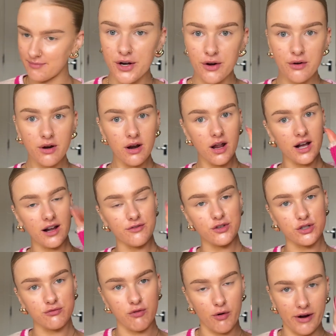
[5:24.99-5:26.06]
I don't look like I've
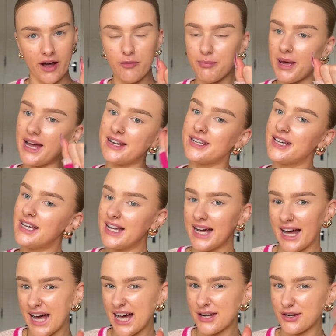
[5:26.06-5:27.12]
just rolled out of bed,
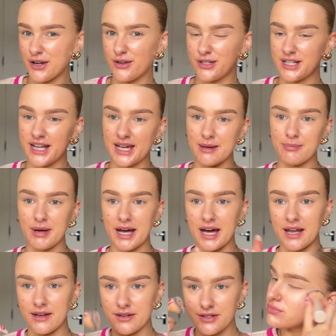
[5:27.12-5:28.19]
had no sleep,
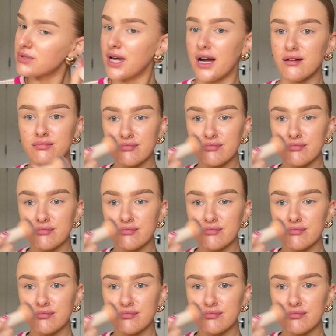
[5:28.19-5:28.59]
and yeah.